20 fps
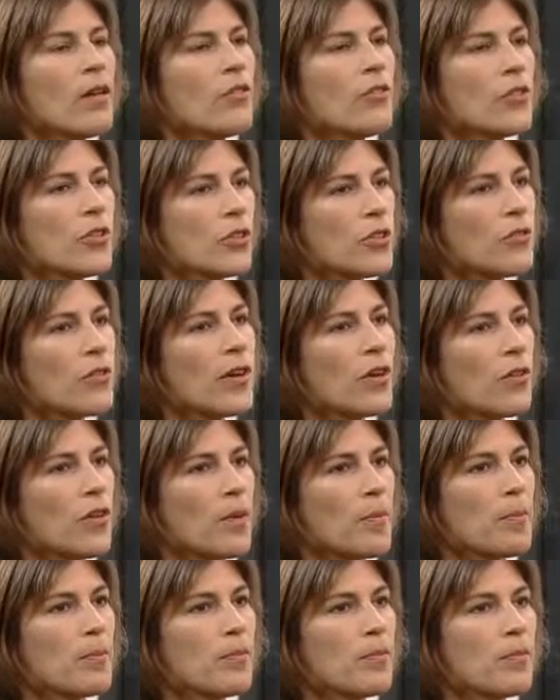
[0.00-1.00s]
First,
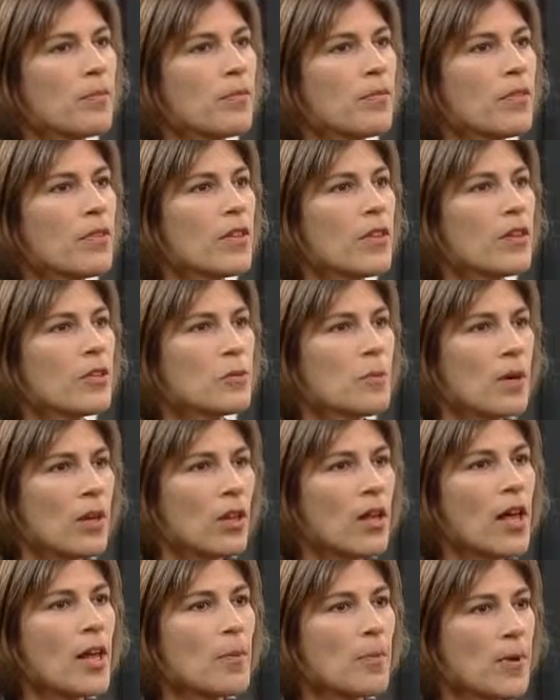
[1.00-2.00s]
Vikram, there's been a
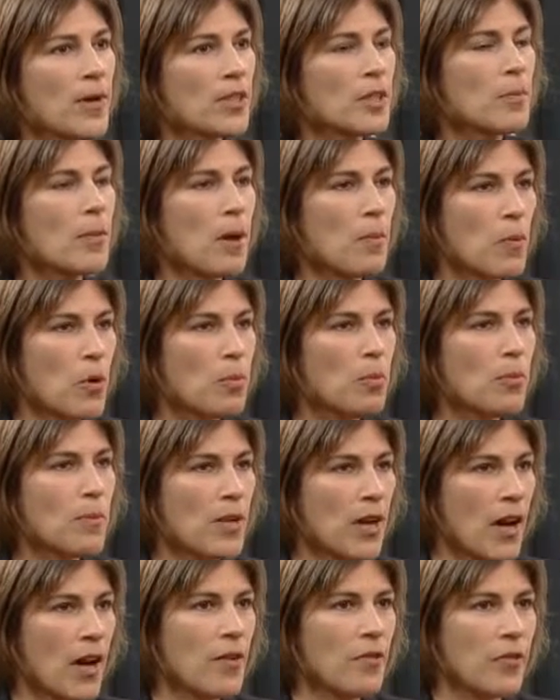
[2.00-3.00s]
lot of buzz about mobile
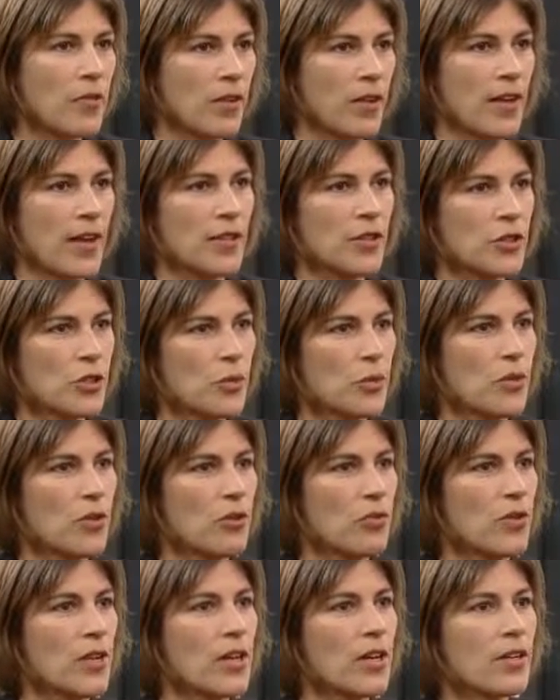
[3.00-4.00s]
BI for the last 2 or
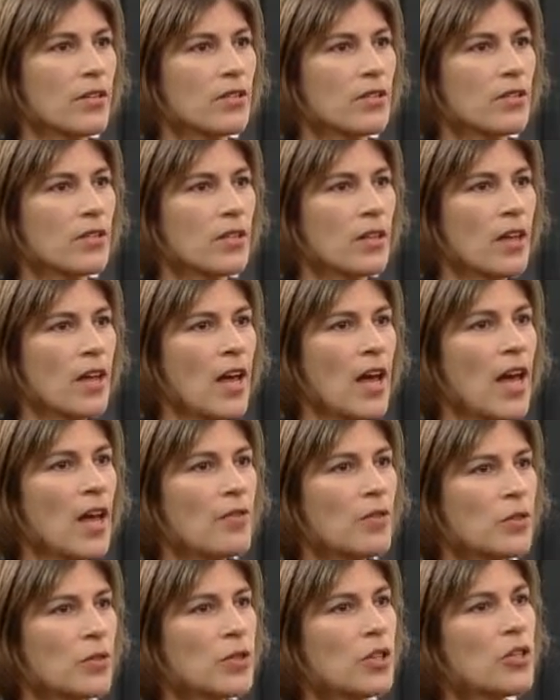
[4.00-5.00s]
3 years.
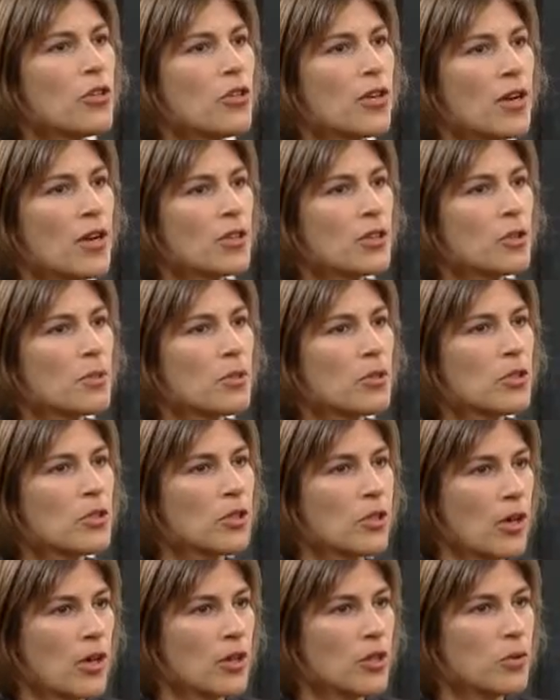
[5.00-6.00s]
Have you seen your customers
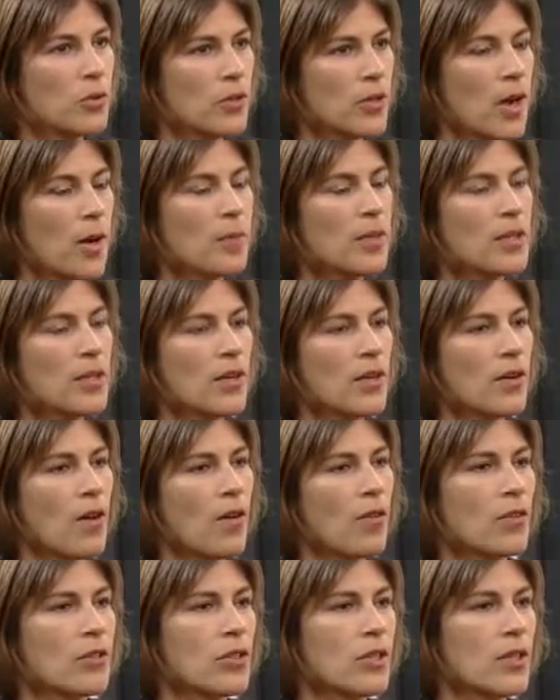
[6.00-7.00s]
starting to adopt the
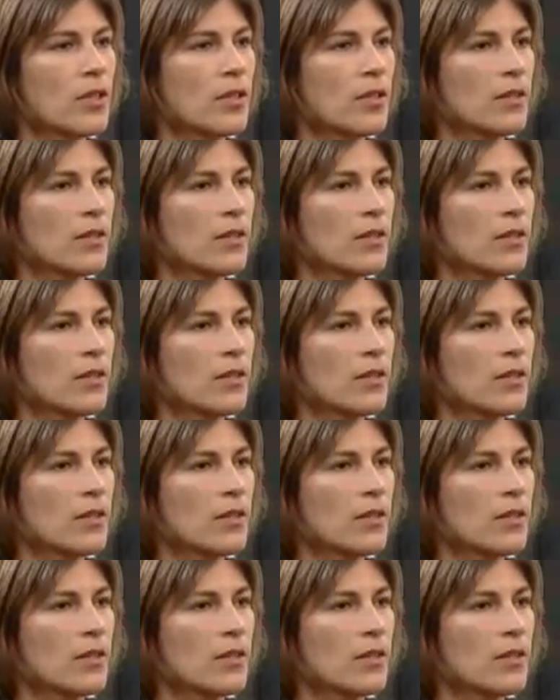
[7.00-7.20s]
technology?